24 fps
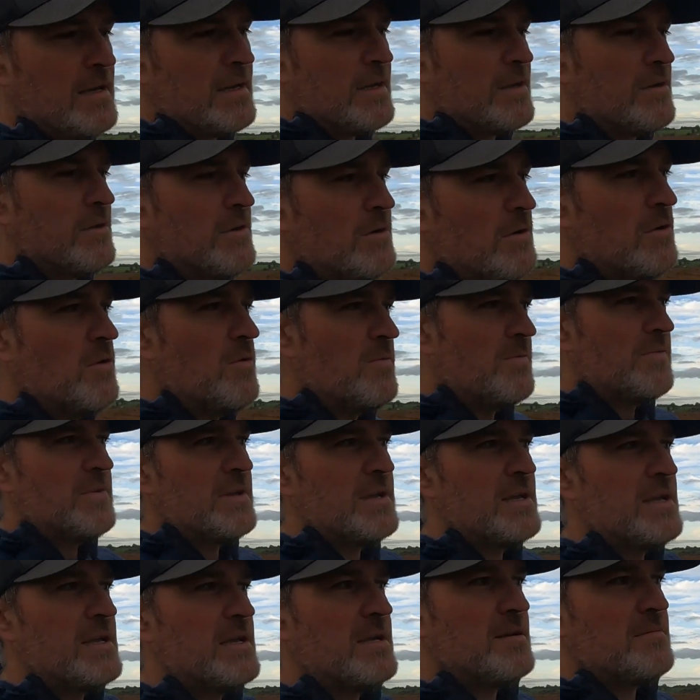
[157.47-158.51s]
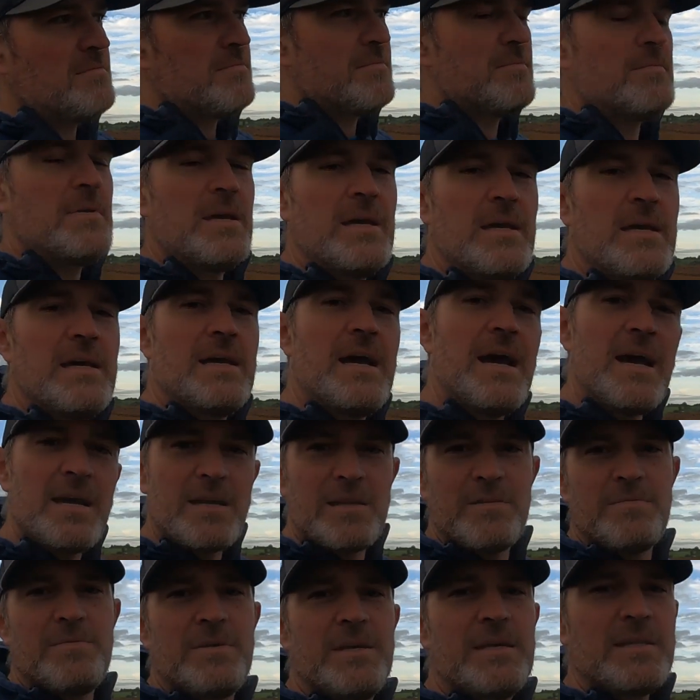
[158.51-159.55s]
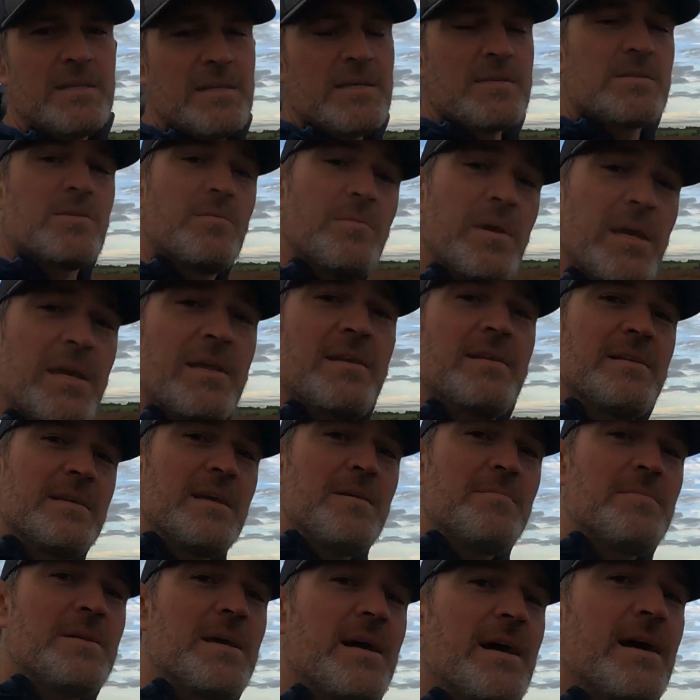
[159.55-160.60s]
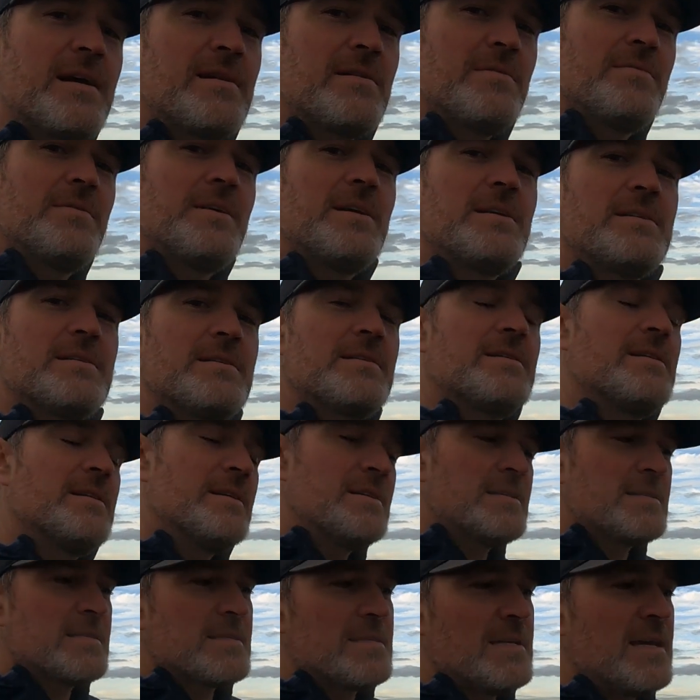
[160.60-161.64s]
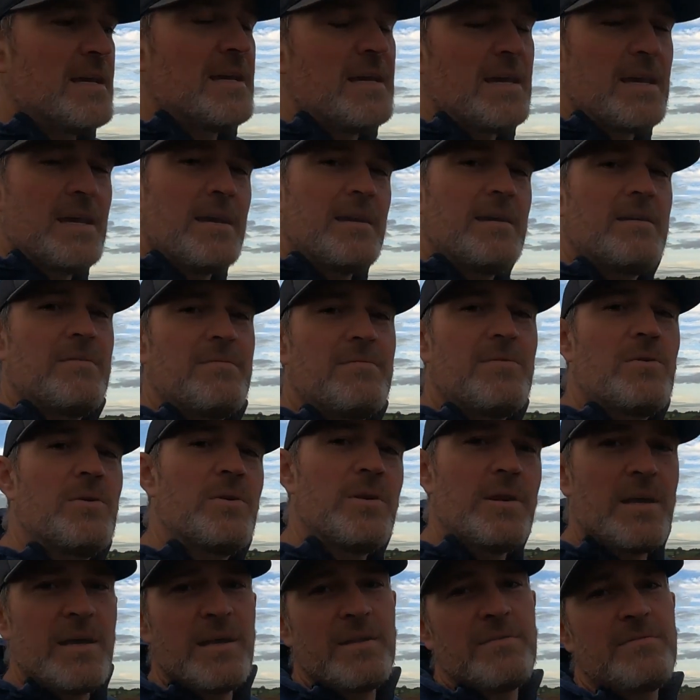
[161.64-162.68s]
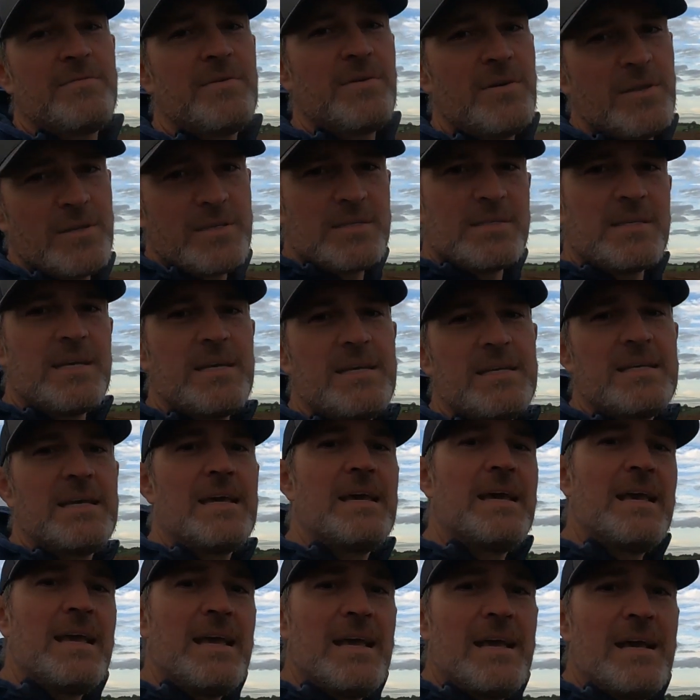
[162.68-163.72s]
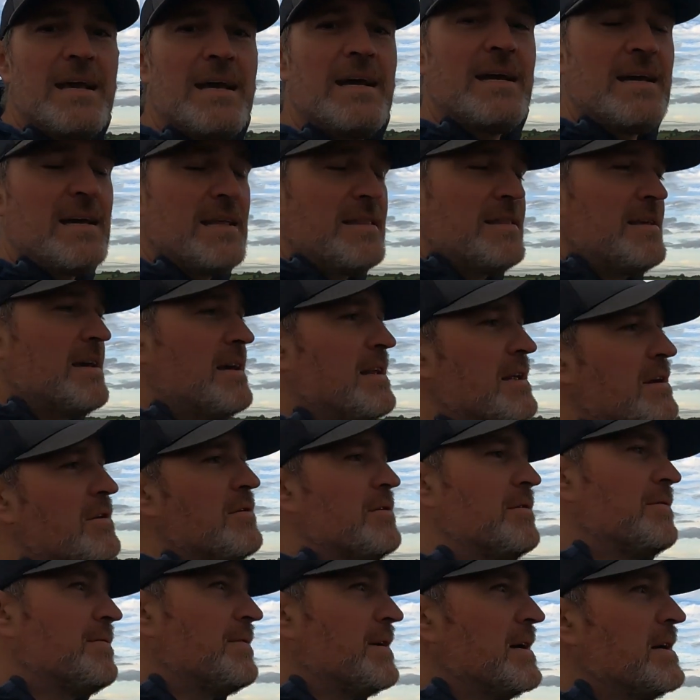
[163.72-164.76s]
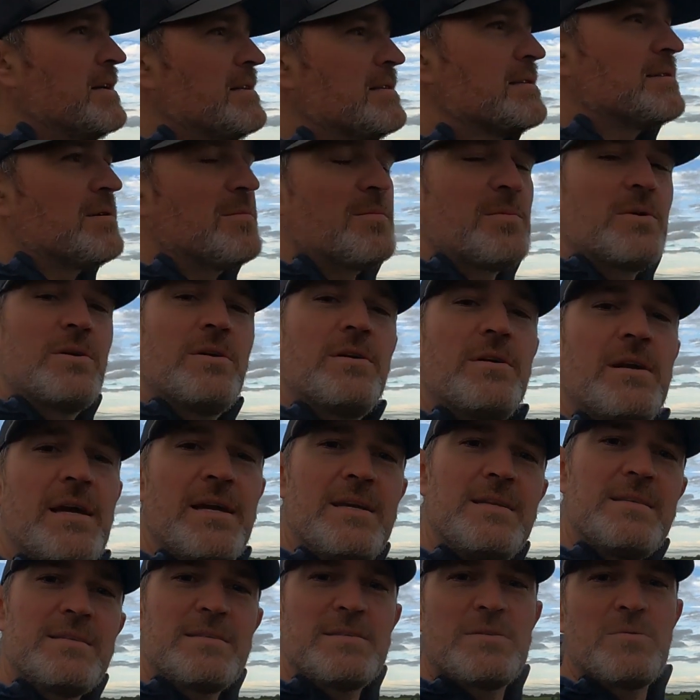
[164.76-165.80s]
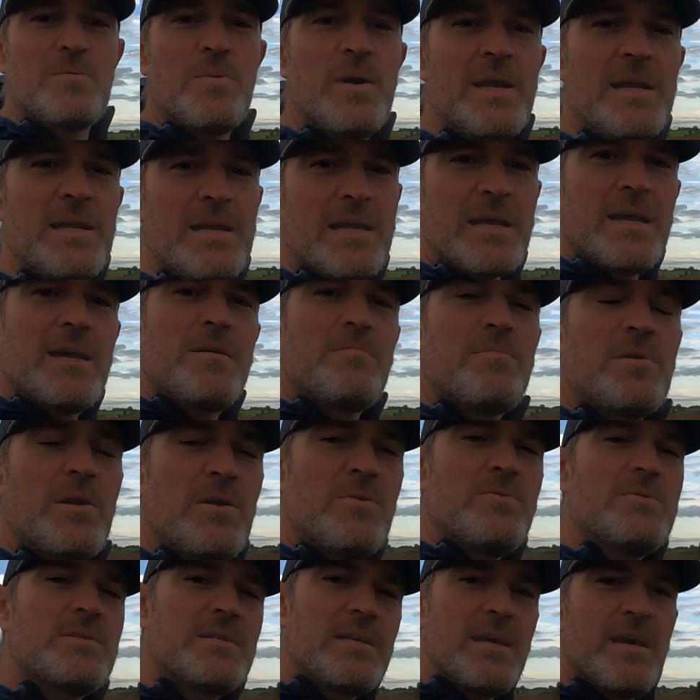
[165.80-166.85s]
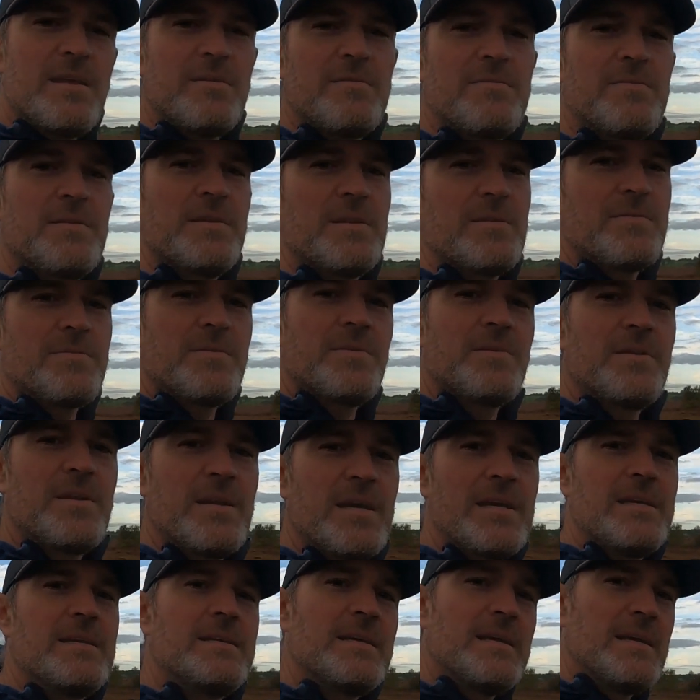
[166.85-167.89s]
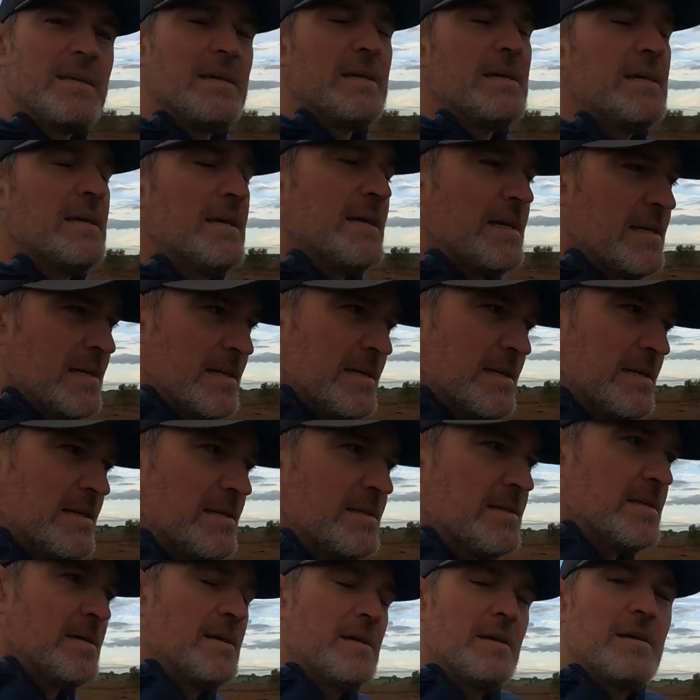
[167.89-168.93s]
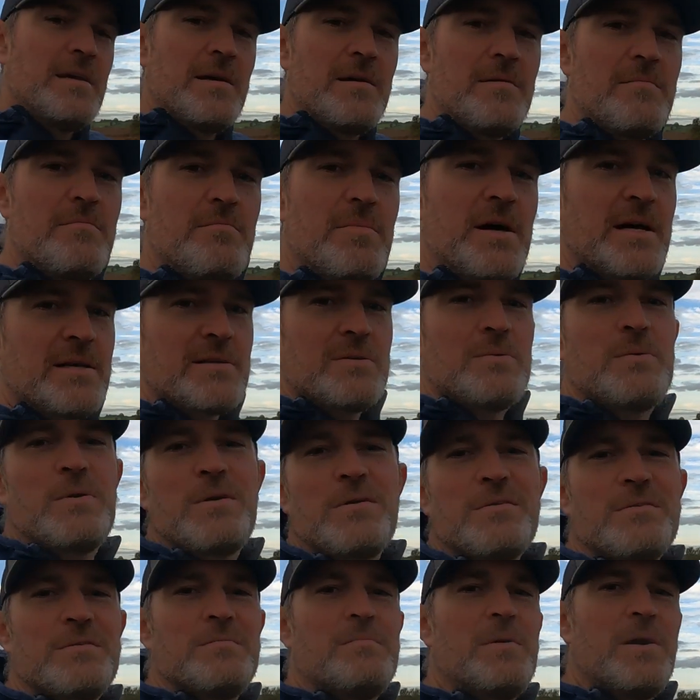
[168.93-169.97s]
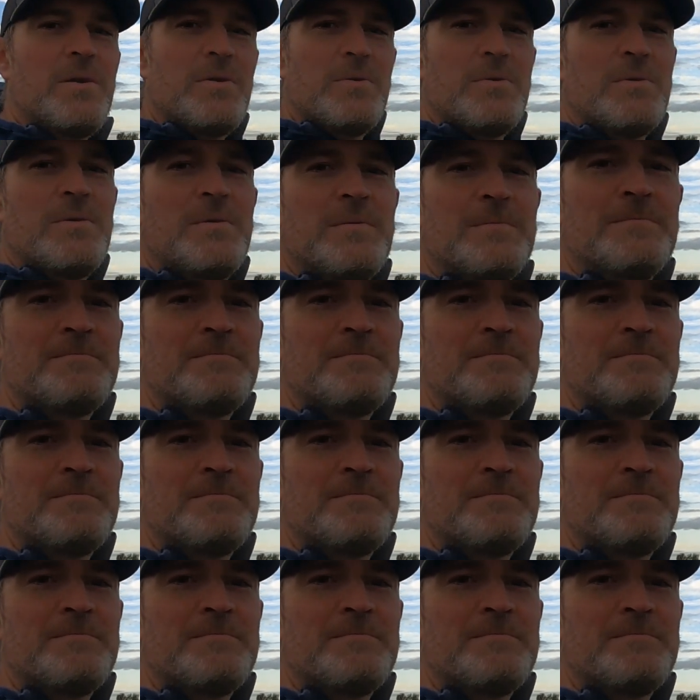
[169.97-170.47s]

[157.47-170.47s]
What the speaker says: I'm going to hopefully activate this, or make an attempt to activate this flora and fauna site. And then I'm going to find somewhere nice to wild camp close to Enfield for the night and back to work tomorrow.